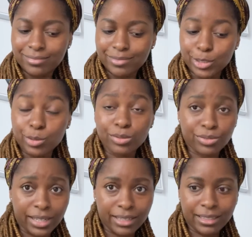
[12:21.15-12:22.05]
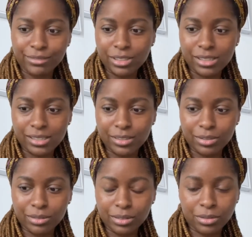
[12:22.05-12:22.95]
so far. I've not seen all
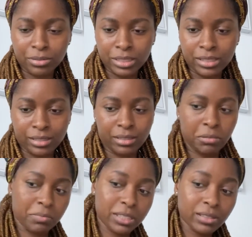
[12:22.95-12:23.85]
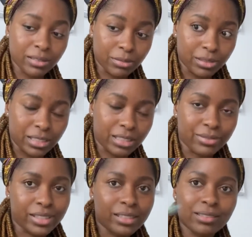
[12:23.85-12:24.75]
the currencies, but based on the ones that I've
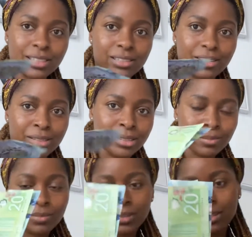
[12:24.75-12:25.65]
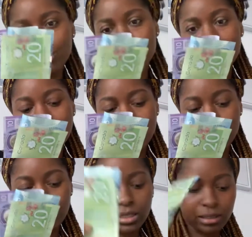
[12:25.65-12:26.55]
seen, this is the one that I
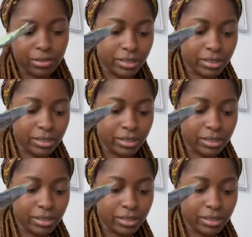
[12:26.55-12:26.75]
really love.